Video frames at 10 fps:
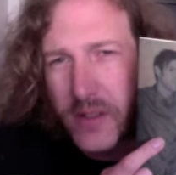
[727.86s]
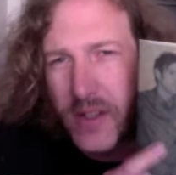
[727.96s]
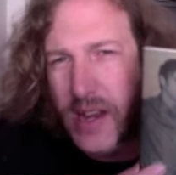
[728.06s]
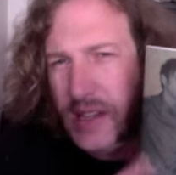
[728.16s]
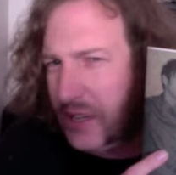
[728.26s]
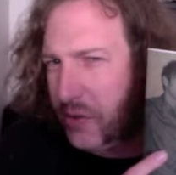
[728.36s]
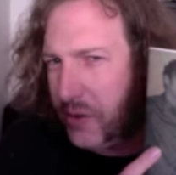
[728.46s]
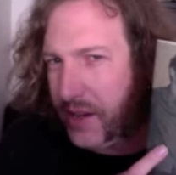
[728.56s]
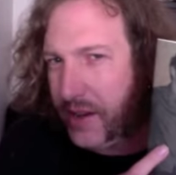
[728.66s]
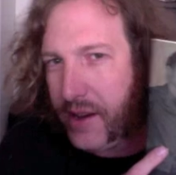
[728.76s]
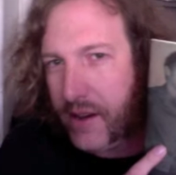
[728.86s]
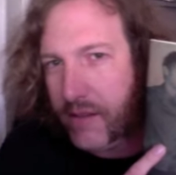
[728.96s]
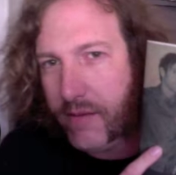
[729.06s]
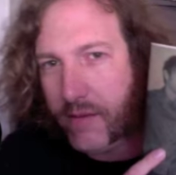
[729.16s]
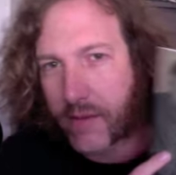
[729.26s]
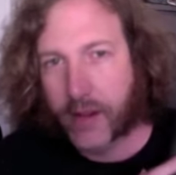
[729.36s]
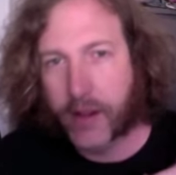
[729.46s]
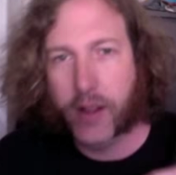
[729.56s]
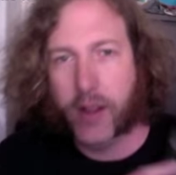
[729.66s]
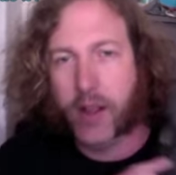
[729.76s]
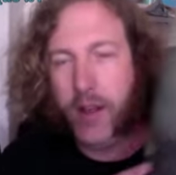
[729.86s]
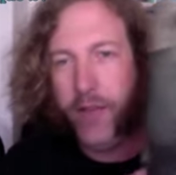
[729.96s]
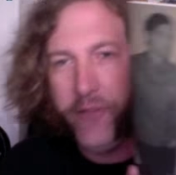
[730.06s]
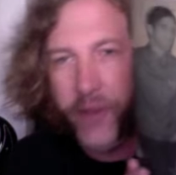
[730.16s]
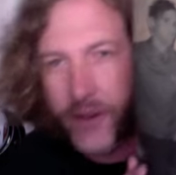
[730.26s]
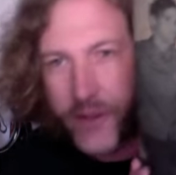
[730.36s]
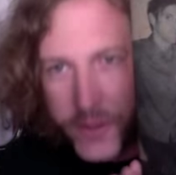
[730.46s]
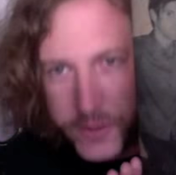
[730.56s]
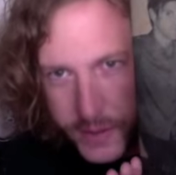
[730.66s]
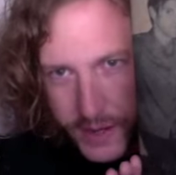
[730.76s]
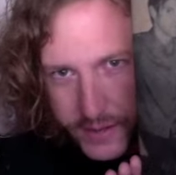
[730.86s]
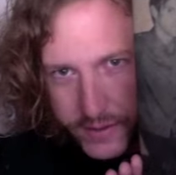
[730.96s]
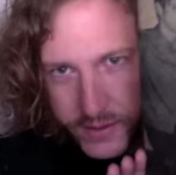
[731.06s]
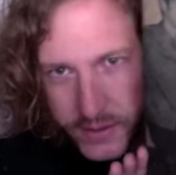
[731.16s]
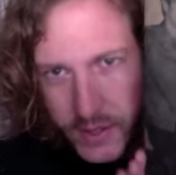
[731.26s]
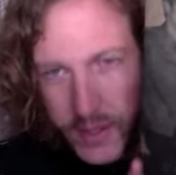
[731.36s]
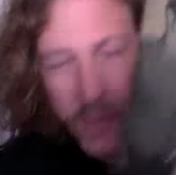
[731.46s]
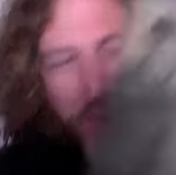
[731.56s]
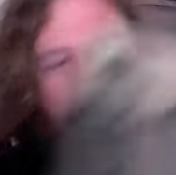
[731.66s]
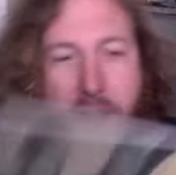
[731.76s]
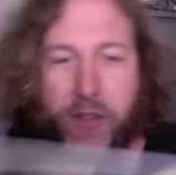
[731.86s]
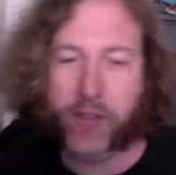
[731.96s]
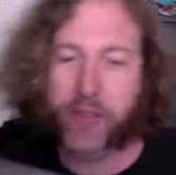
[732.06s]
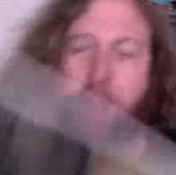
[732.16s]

Triclops and Liquid Indian, if you've heard of those bands.